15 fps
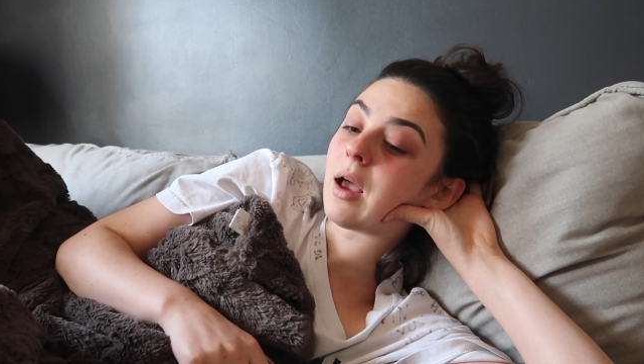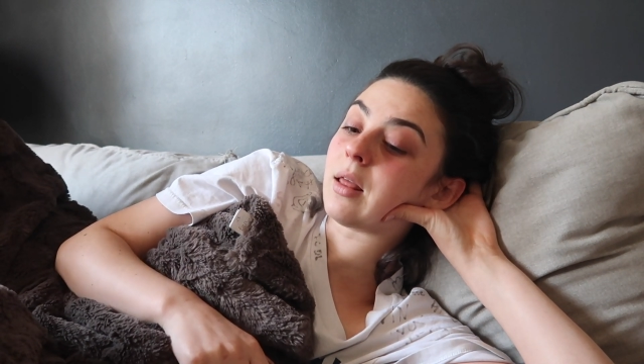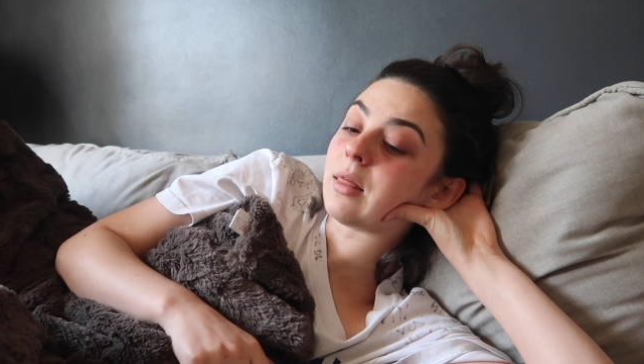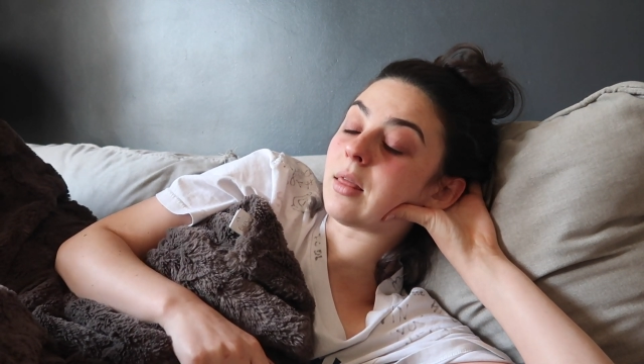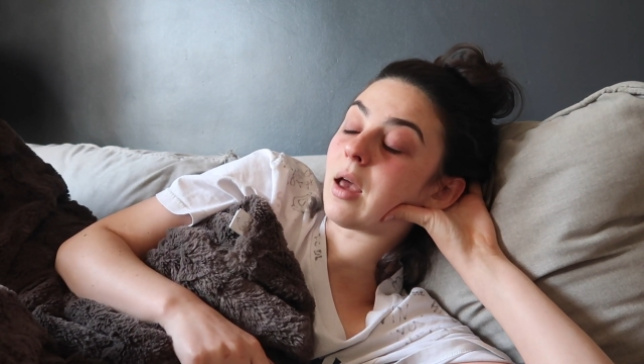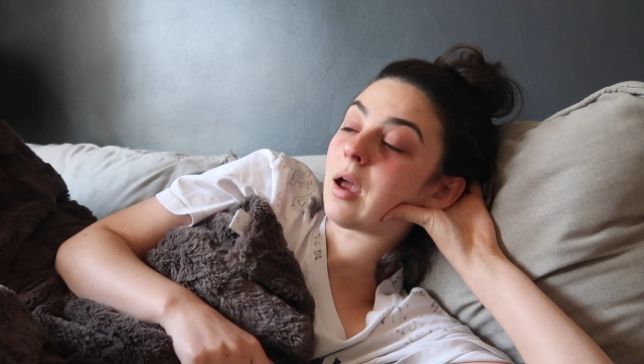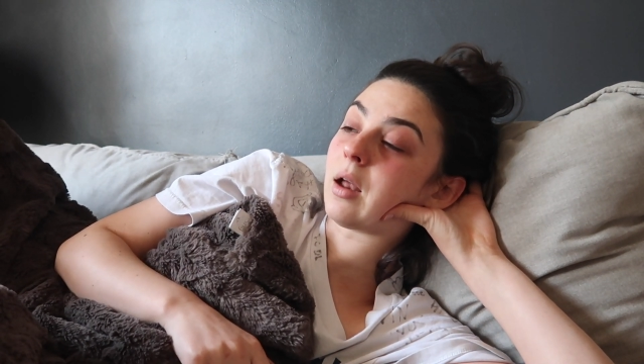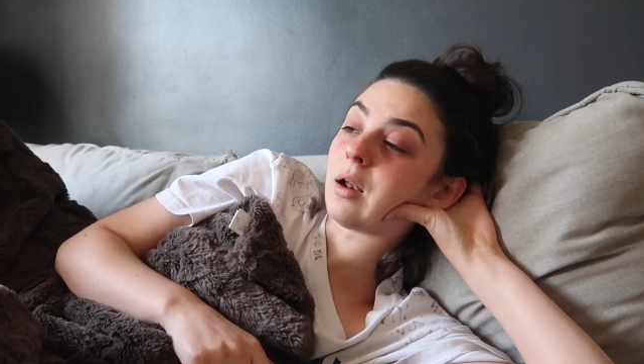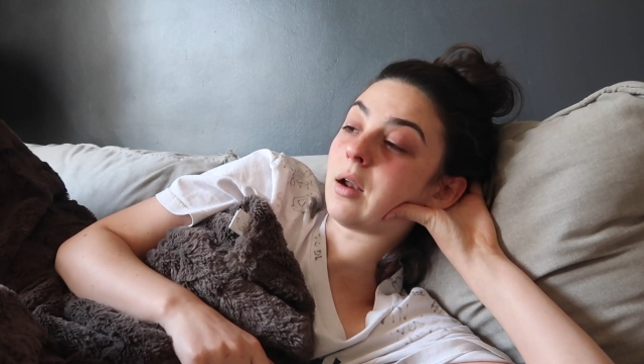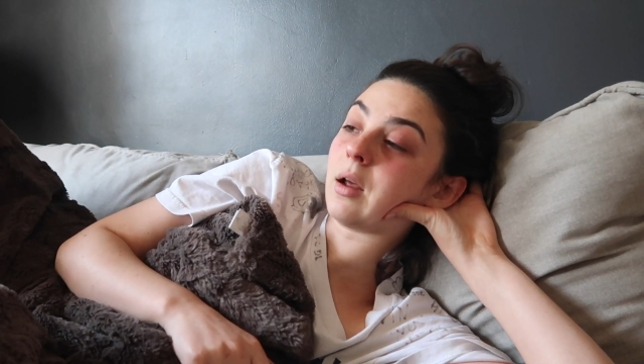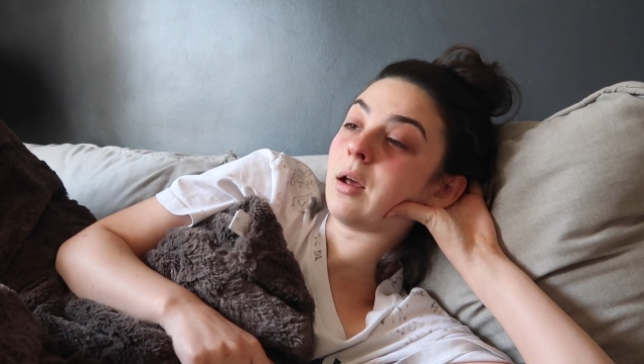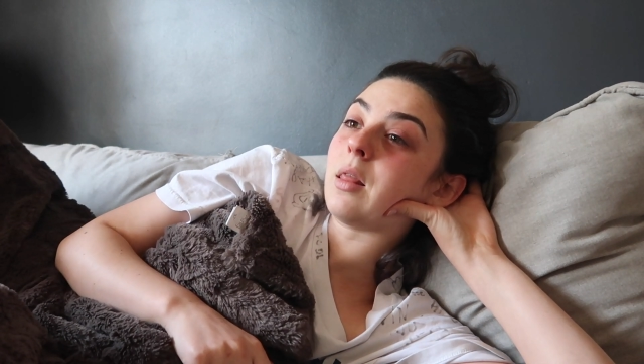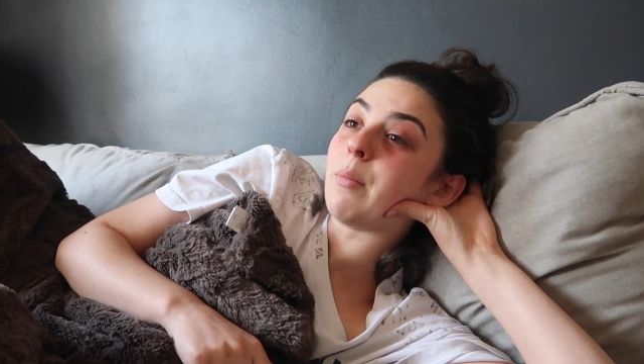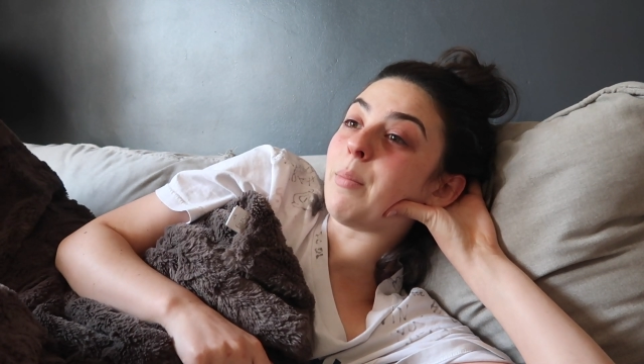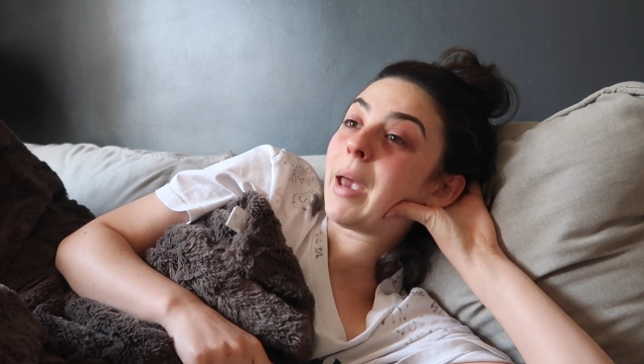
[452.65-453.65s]
and
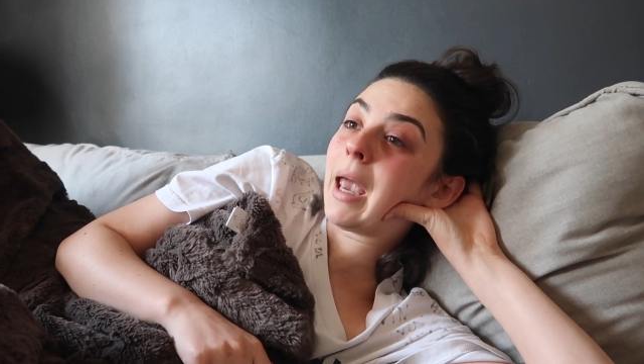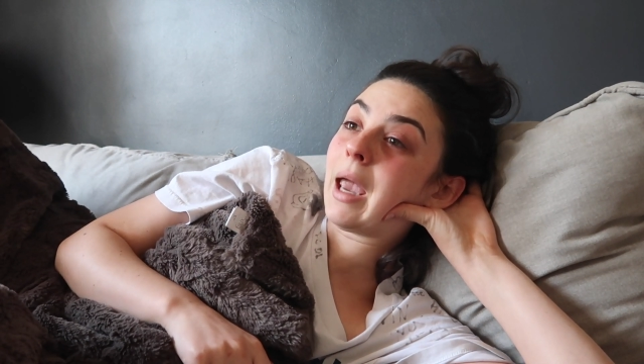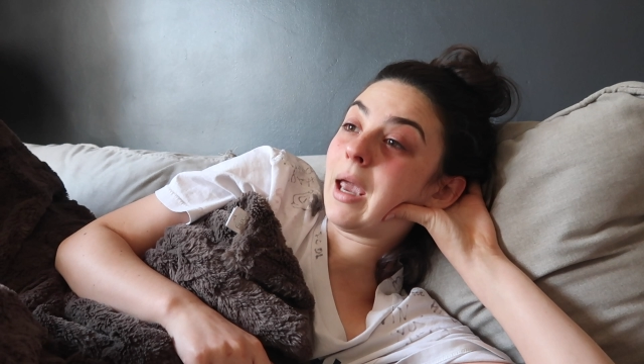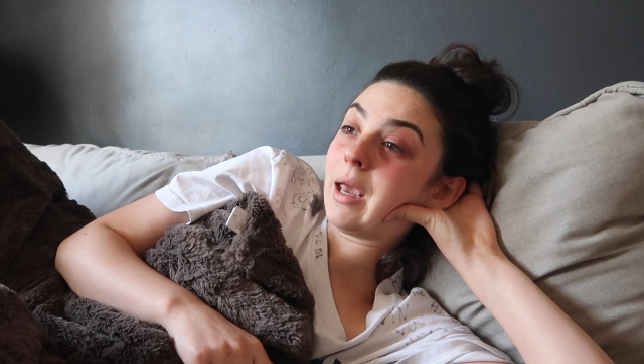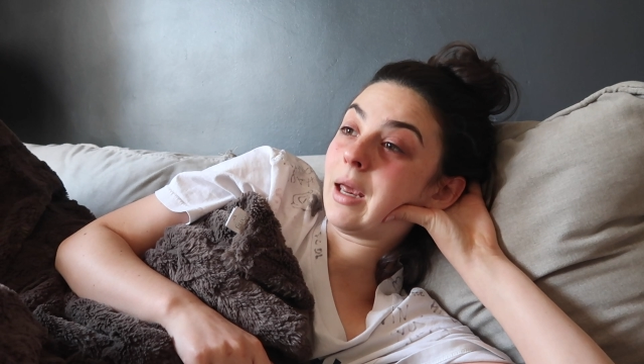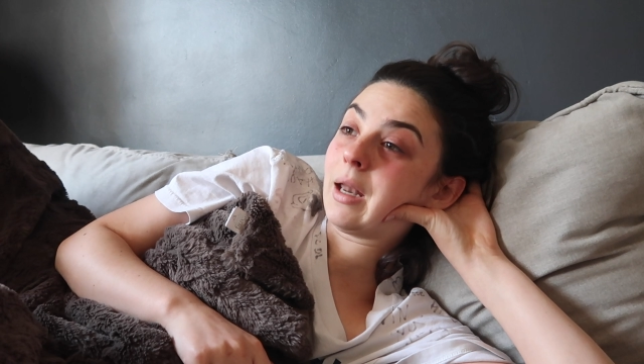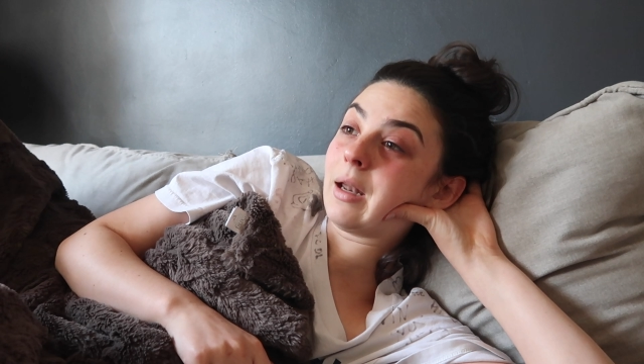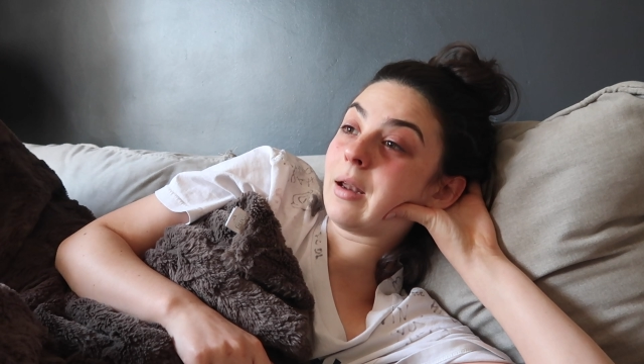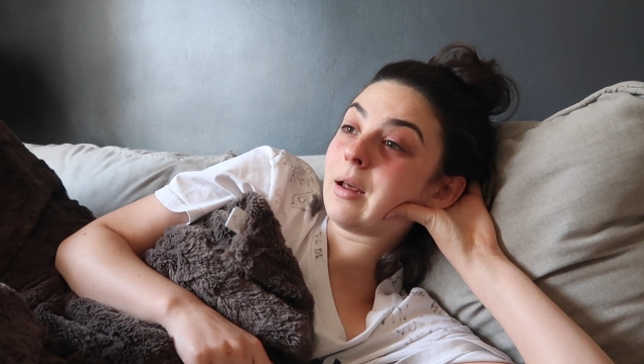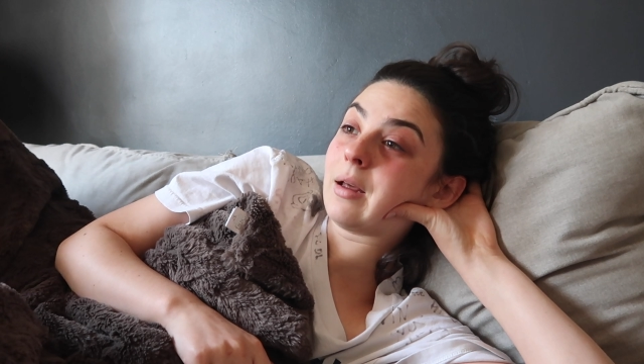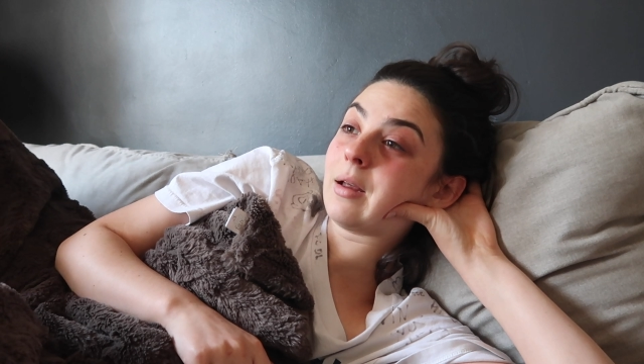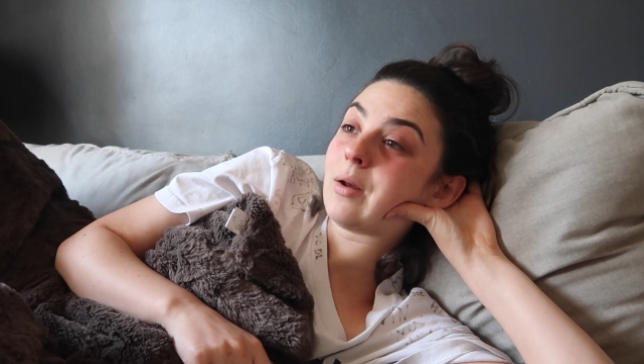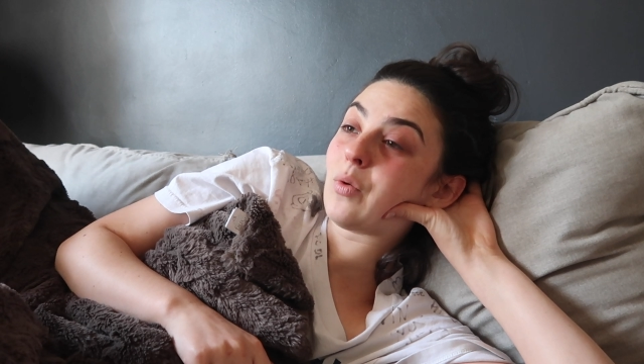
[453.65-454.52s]
then the pain